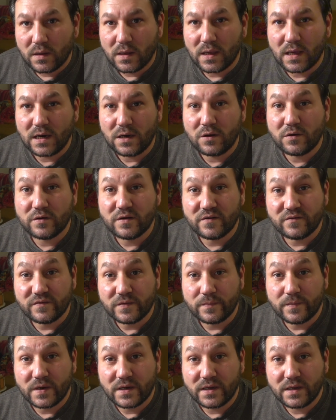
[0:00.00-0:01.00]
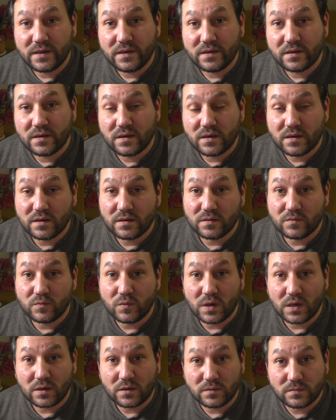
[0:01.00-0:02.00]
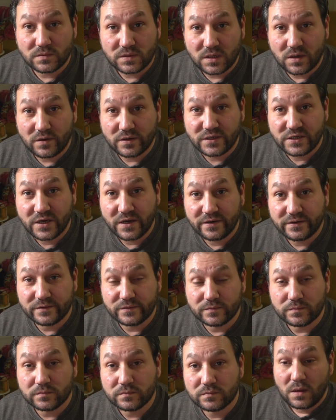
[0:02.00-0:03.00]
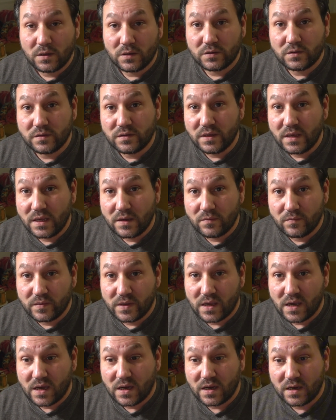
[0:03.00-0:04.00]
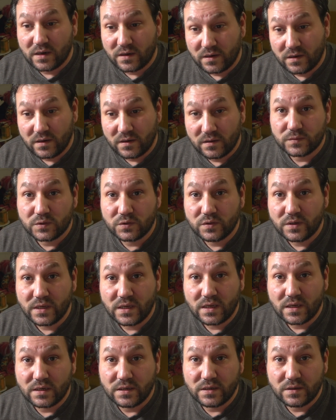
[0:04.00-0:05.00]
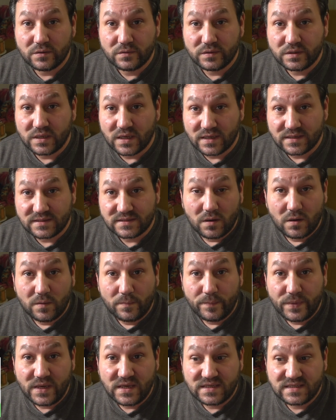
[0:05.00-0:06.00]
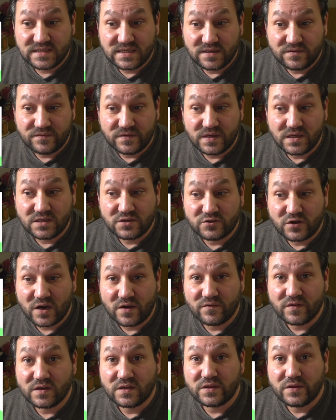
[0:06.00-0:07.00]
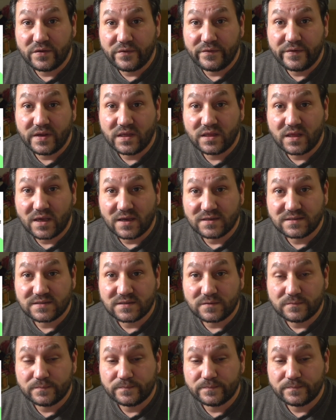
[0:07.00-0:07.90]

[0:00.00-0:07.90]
Hello everybody and welcome to our channel. Today we are doing a new test, PCV driving theory test.